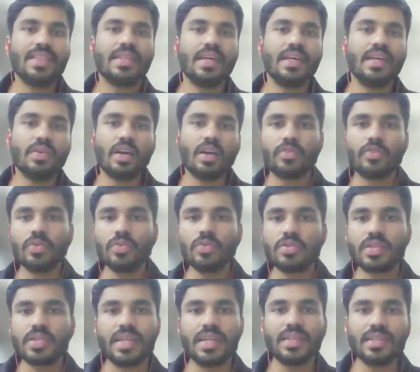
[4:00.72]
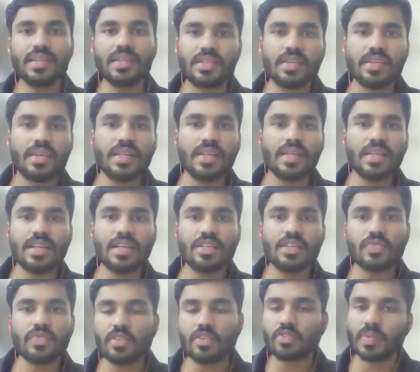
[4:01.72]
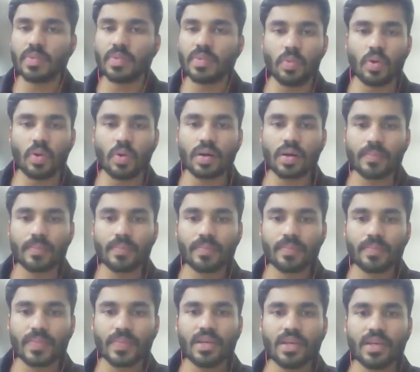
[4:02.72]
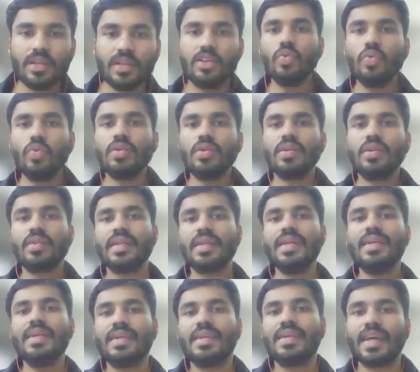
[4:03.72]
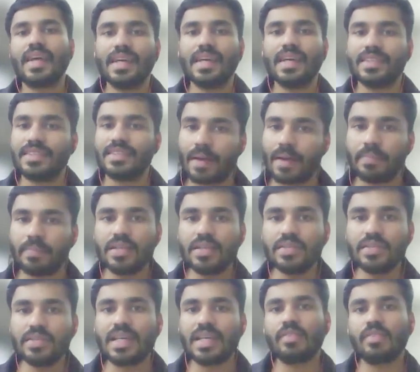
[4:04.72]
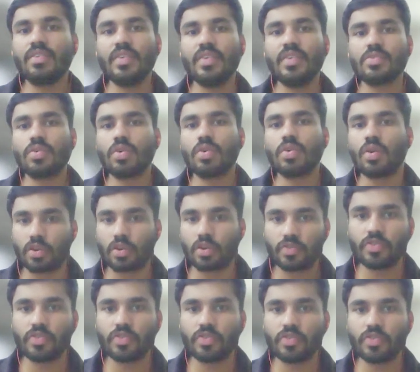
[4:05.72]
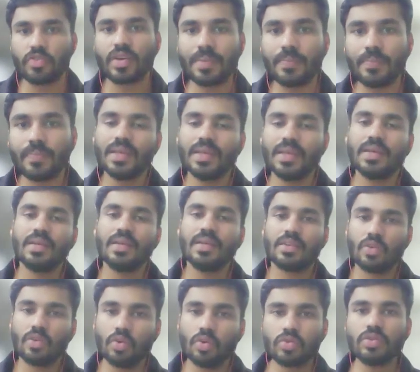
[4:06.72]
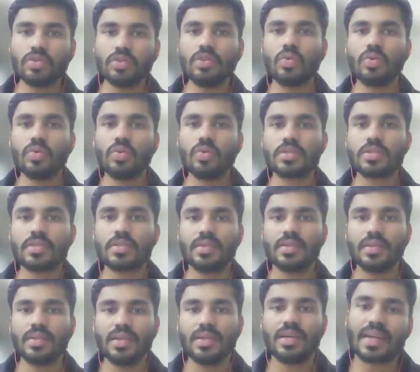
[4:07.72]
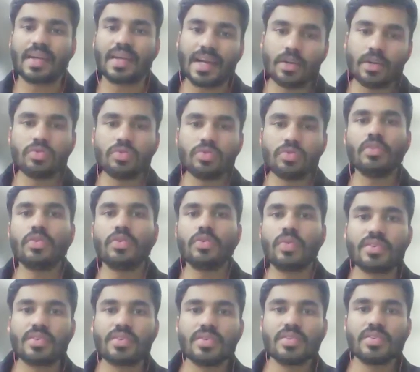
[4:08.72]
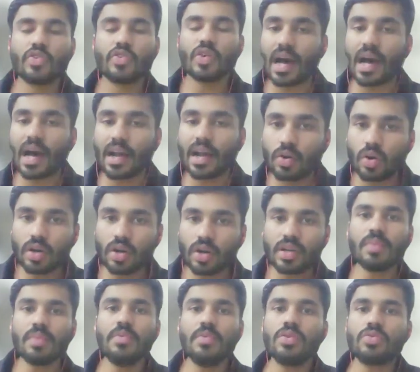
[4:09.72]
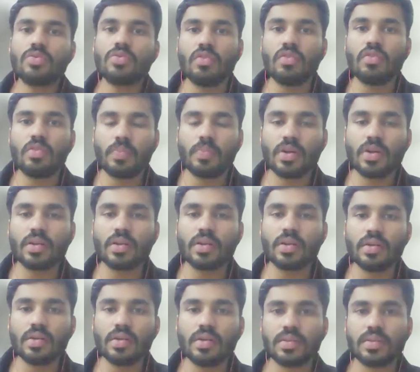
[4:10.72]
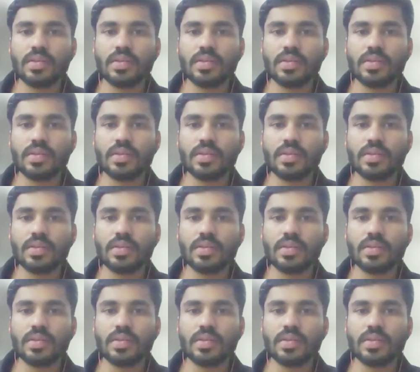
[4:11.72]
then you have to study the theory as well from the book. Don't read entire chapters, that will waste a lot of your time. Go through the notes, try to solve the questions. If you are not able to solve a particular